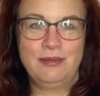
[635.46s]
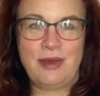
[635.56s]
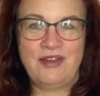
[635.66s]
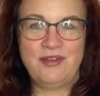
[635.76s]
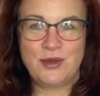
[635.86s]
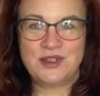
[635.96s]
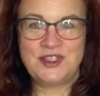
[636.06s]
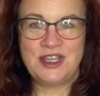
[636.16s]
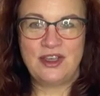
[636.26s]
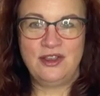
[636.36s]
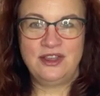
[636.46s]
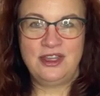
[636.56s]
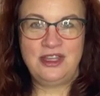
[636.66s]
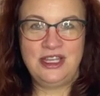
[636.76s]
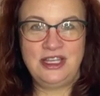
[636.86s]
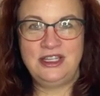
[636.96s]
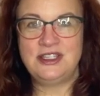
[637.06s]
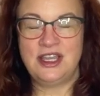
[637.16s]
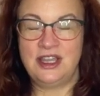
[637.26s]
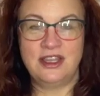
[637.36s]
By focusing on the
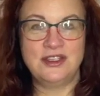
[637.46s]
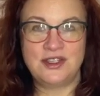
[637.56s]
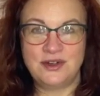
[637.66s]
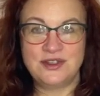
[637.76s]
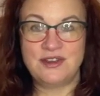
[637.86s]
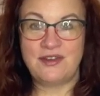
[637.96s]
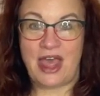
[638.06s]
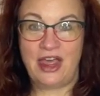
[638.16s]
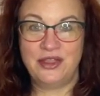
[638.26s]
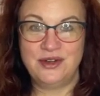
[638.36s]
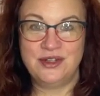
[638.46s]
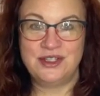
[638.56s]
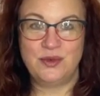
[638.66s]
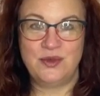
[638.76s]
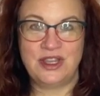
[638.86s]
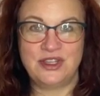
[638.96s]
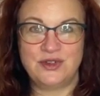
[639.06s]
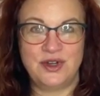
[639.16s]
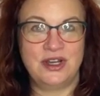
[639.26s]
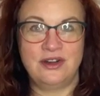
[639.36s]
needs and concerns of others, we can
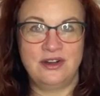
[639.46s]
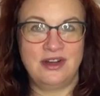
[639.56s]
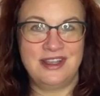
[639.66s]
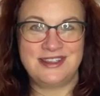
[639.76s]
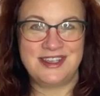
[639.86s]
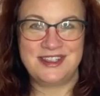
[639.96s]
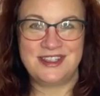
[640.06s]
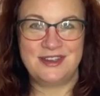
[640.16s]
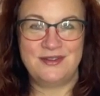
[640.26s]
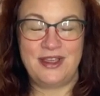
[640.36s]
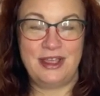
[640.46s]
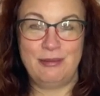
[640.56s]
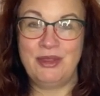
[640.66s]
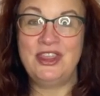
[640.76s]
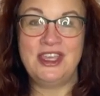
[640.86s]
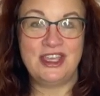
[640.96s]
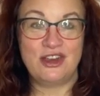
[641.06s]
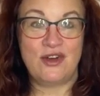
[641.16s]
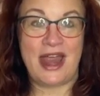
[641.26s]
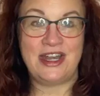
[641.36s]
trigger a sense of empathy
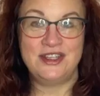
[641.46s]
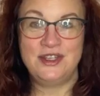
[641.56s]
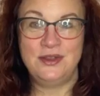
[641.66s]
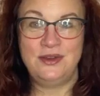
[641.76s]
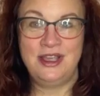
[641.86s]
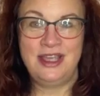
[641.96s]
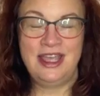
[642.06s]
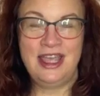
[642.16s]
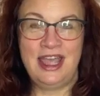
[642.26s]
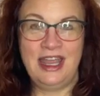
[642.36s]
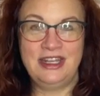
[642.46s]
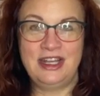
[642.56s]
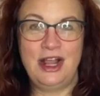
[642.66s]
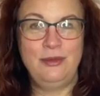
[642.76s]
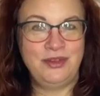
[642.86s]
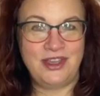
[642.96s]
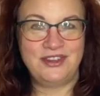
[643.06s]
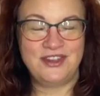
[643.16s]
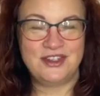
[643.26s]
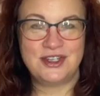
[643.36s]
and gratitude, and it helps
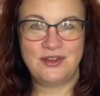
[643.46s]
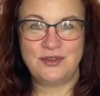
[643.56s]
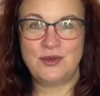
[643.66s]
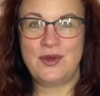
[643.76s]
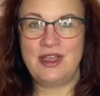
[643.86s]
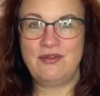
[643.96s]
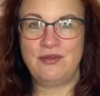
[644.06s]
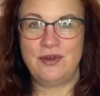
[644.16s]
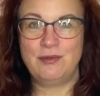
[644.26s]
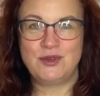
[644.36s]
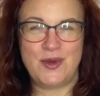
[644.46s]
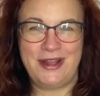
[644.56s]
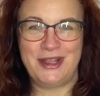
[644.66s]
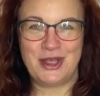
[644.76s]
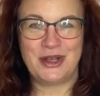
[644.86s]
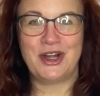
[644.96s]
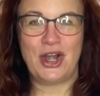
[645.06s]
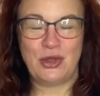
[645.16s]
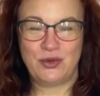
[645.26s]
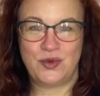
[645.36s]
us to shift away from dwelling on
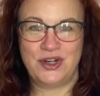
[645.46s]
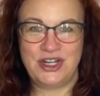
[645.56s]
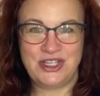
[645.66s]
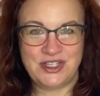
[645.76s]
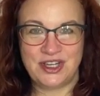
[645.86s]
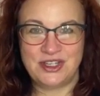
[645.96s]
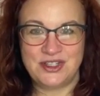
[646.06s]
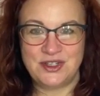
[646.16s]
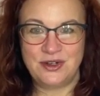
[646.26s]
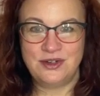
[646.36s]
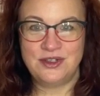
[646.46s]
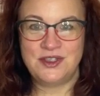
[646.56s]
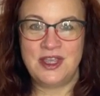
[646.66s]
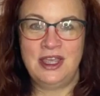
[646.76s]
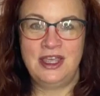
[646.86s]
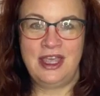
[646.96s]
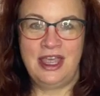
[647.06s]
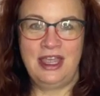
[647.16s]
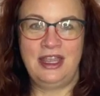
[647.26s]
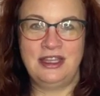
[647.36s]
our own worries and concerns
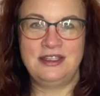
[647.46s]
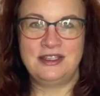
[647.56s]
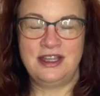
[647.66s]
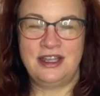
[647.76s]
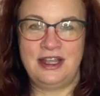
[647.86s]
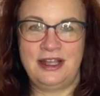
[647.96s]
and